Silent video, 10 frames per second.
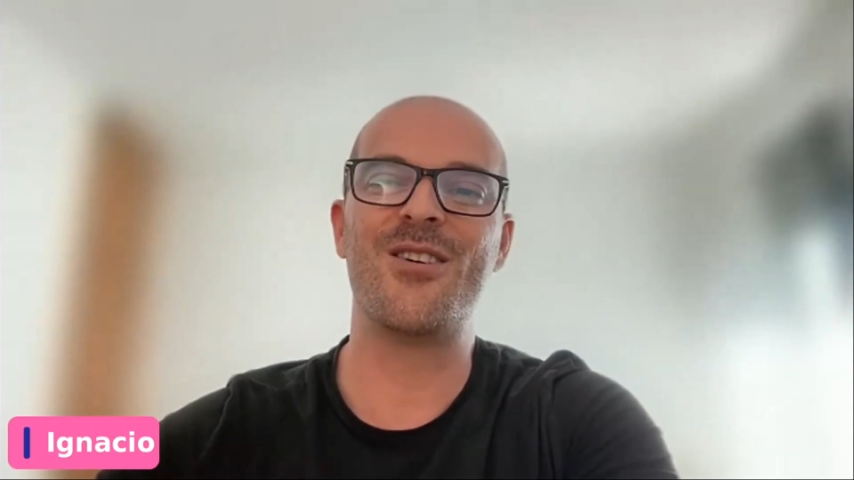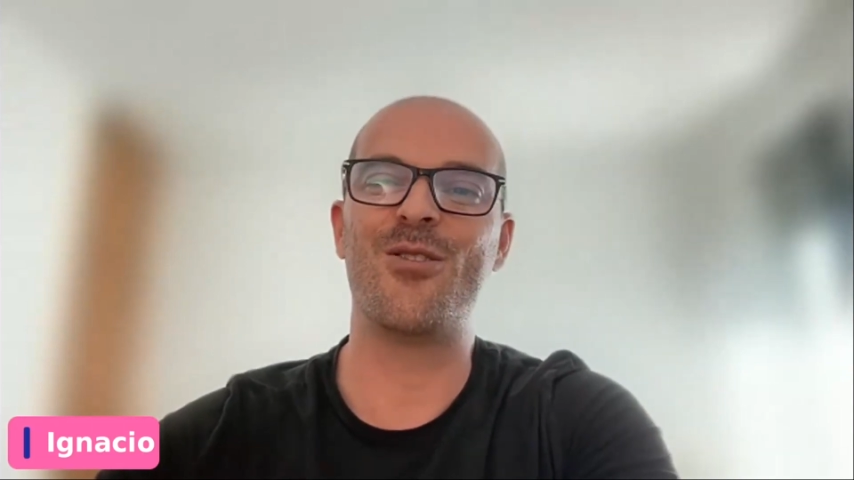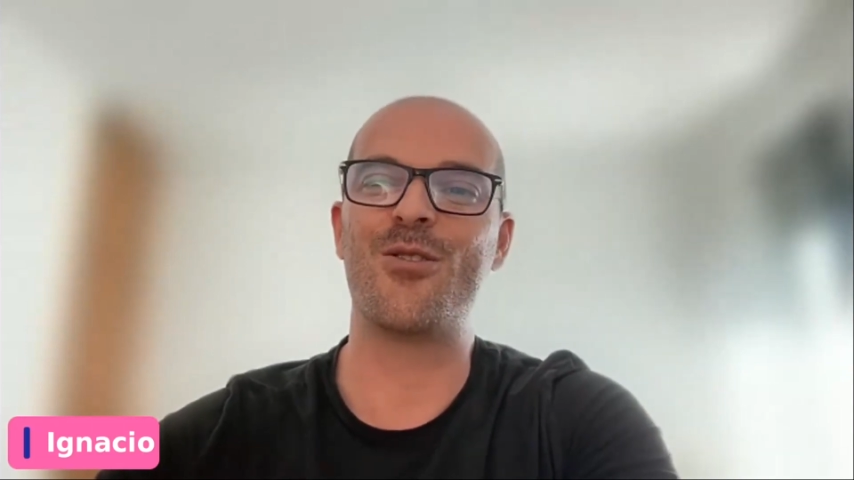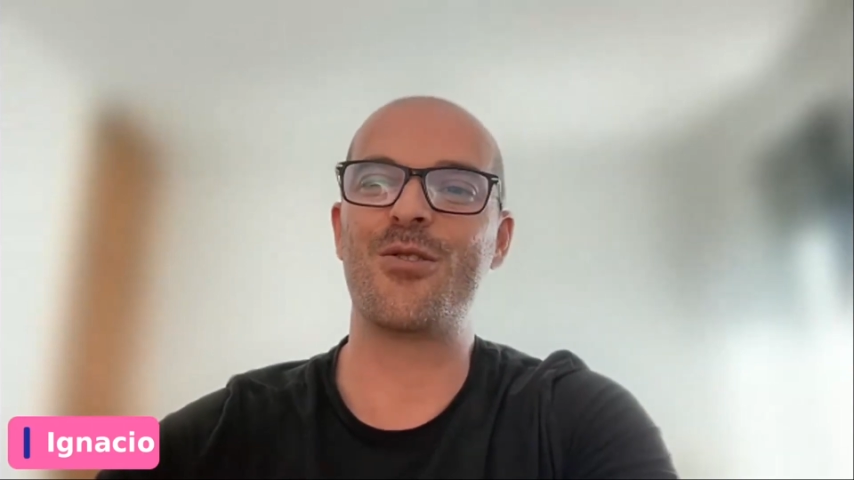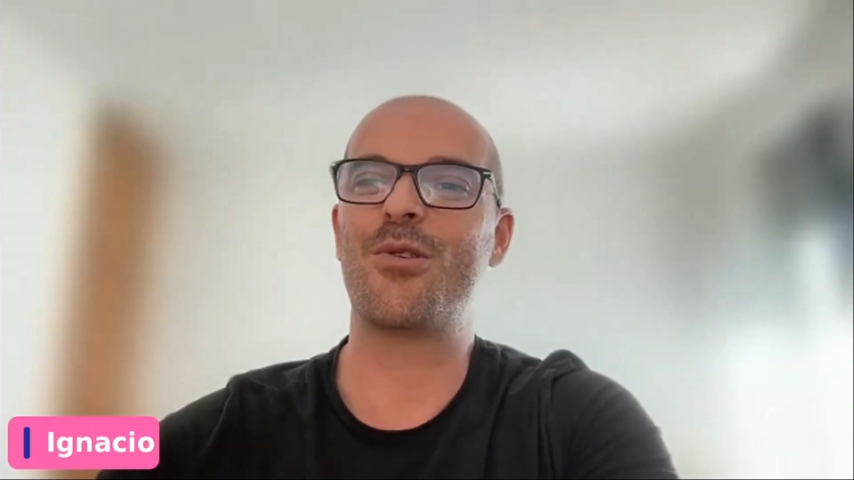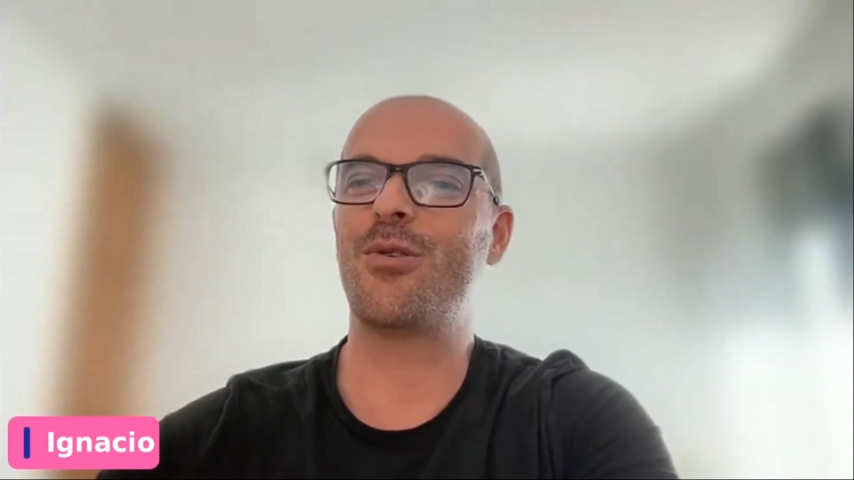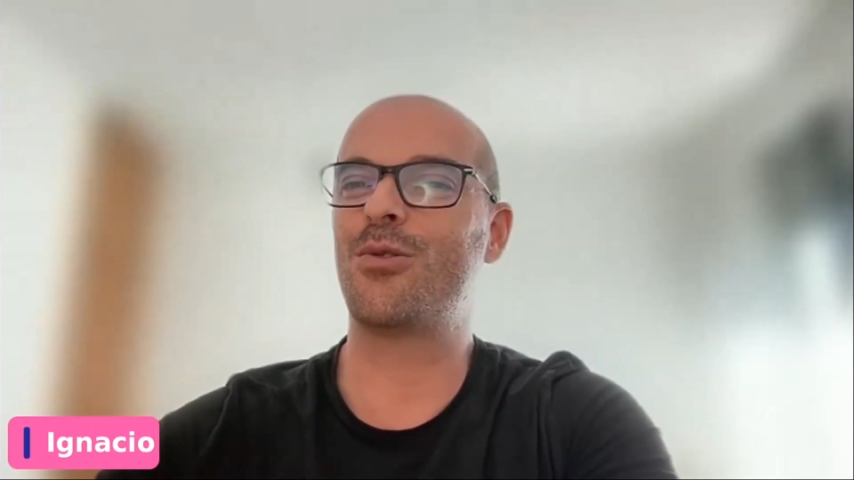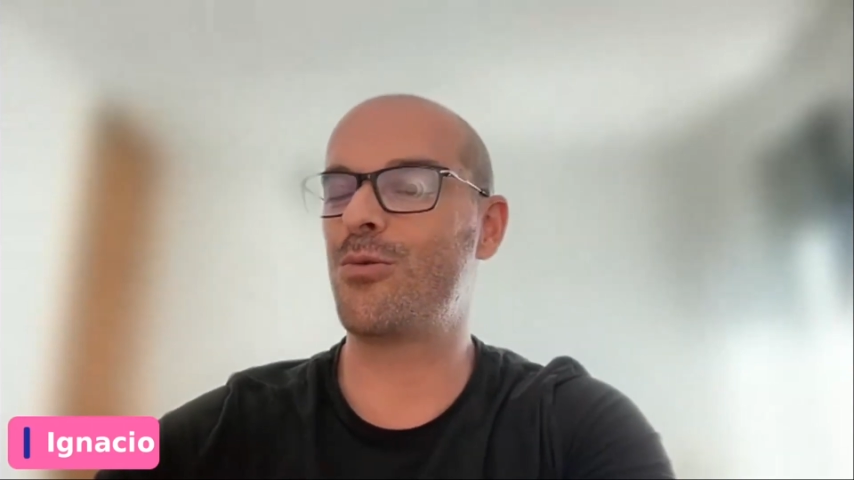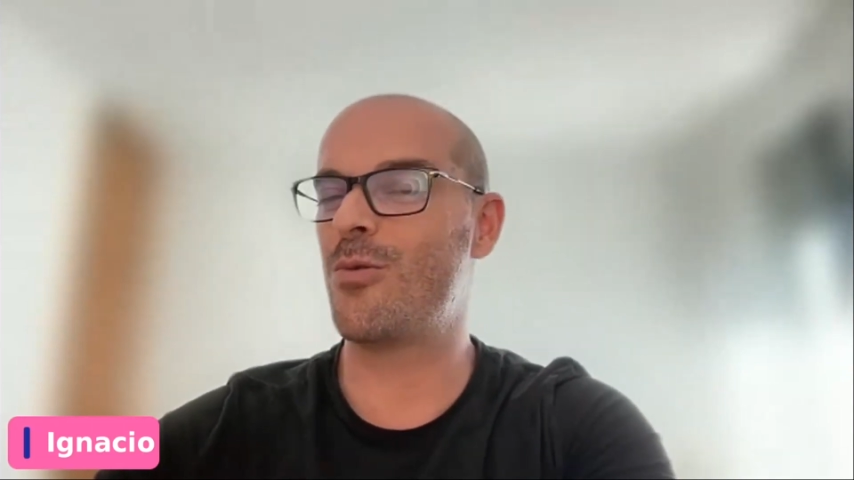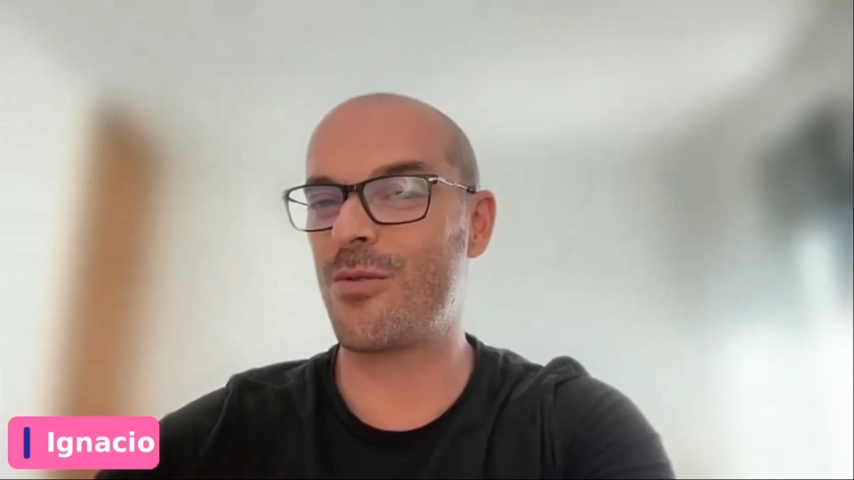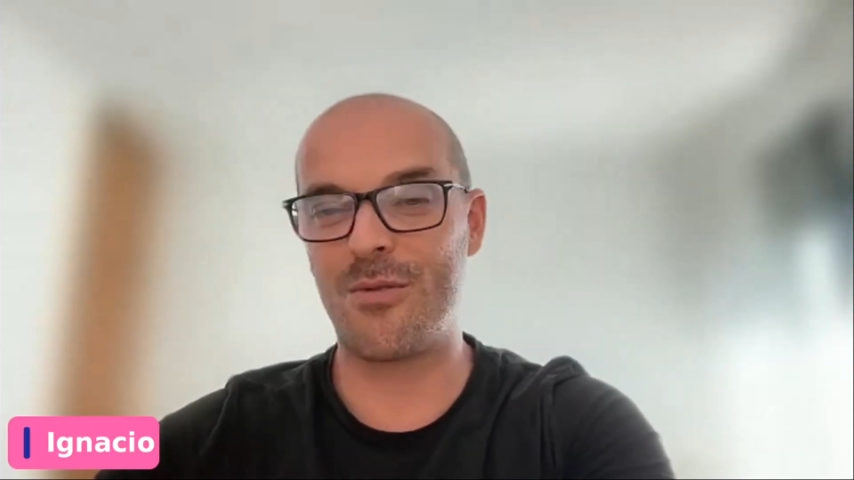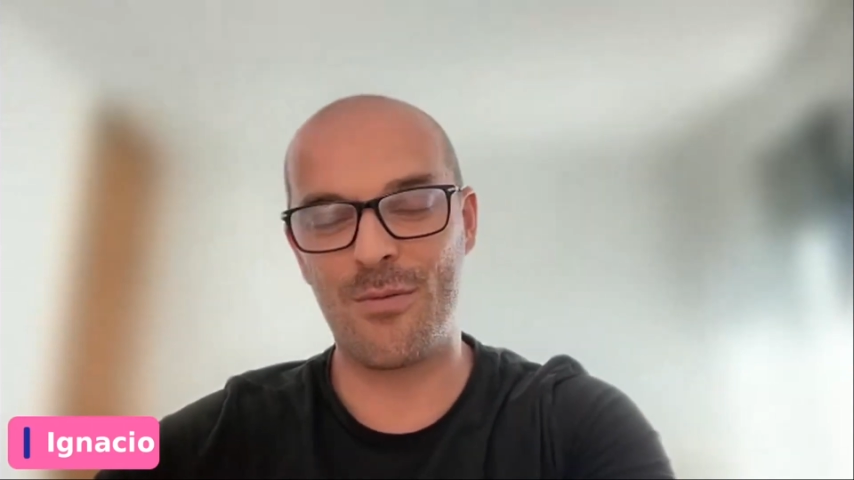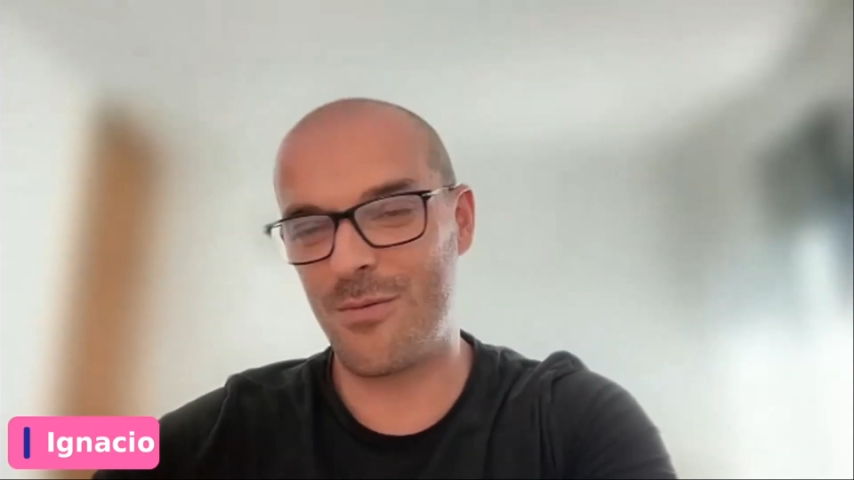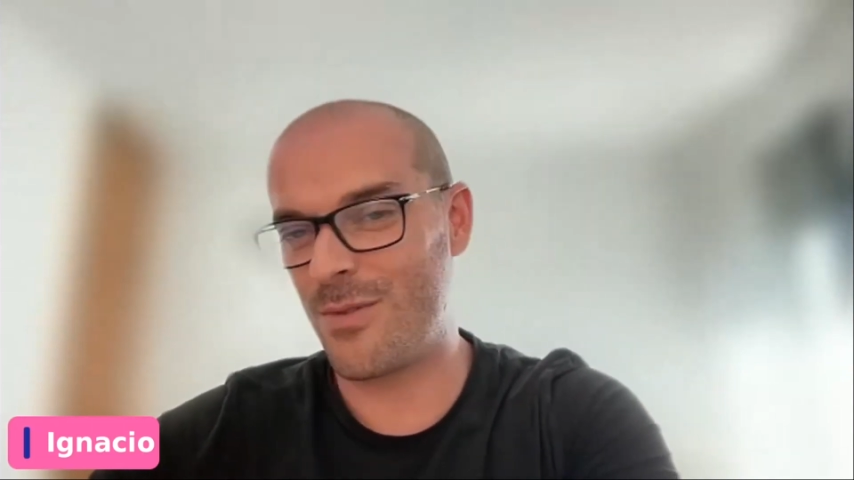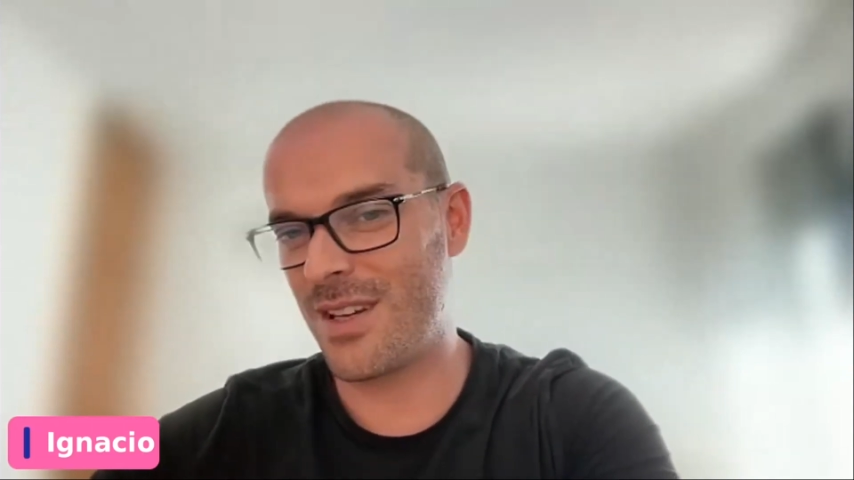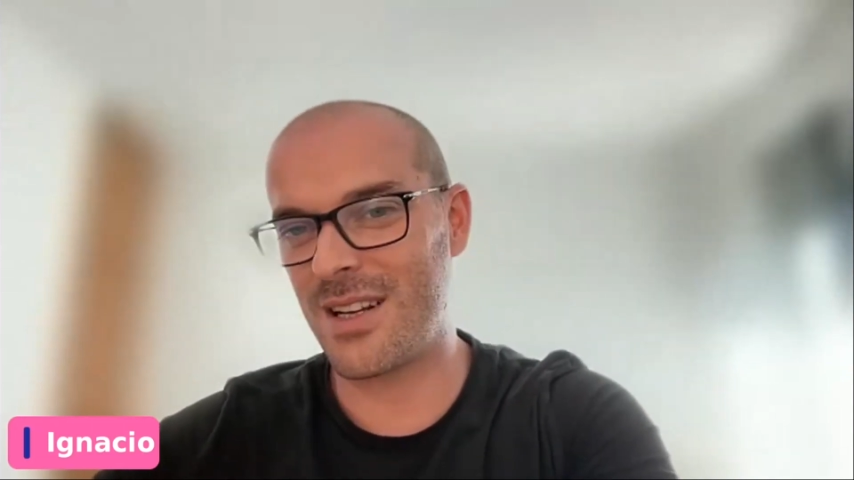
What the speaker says: or you go to work with a